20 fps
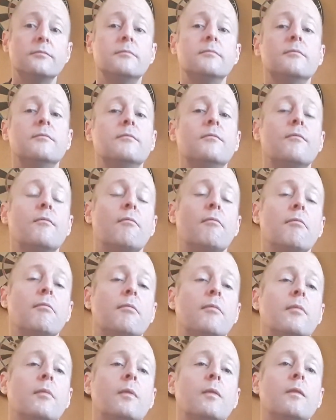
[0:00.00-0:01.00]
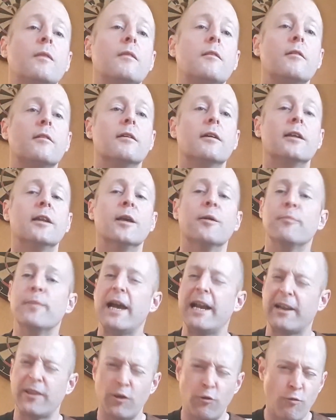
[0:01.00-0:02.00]
And then
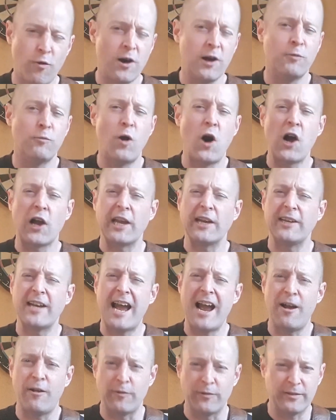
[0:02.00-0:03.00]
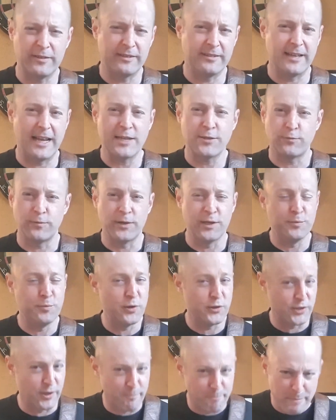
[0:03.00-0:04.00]
back to the 1, walk it down. That's when you
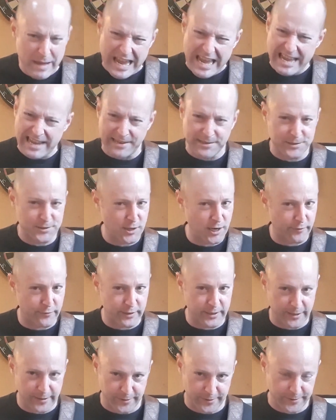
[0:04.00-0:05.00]
put your mean stuff in there.